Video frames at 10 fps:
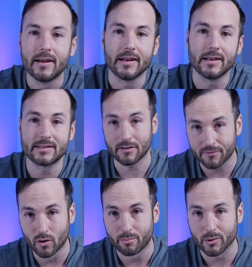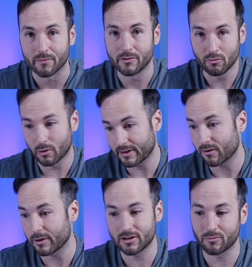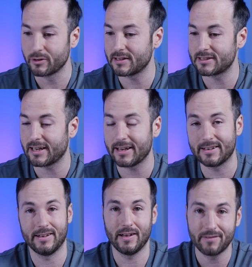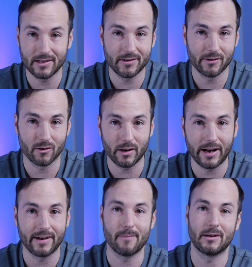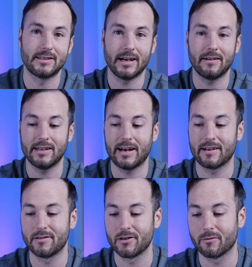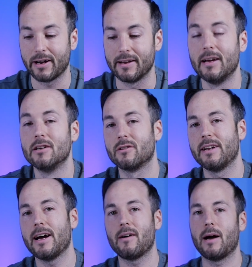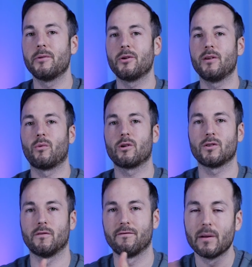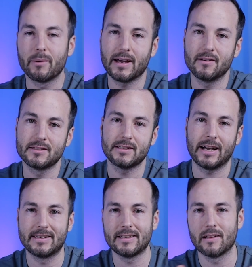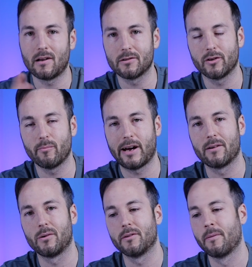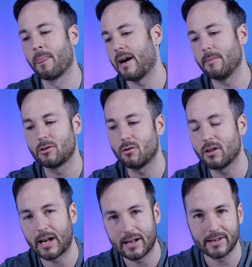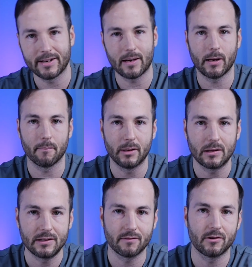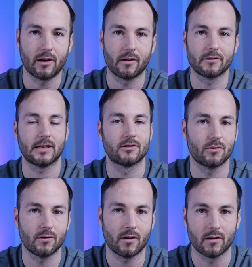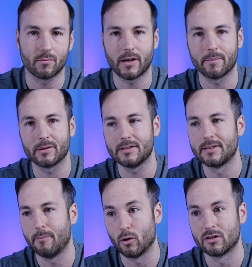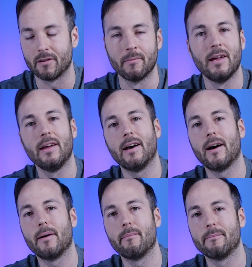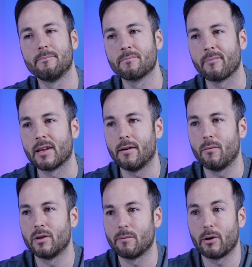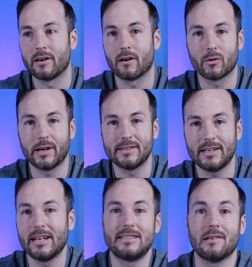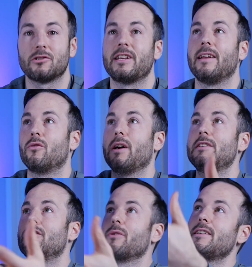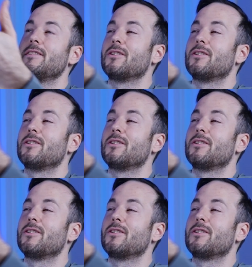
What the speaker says: it's like foolproof. You will get rich in real estate if you do it right. I'm gonna tell you how to do it right. So now I'm doing more so flipping houses. I did the long-term buy and hold. I'm so glad I did. I made millions of dollars. I sold all the properties, most of them, when the market got crazy, and it's still just getting crazier and crazier and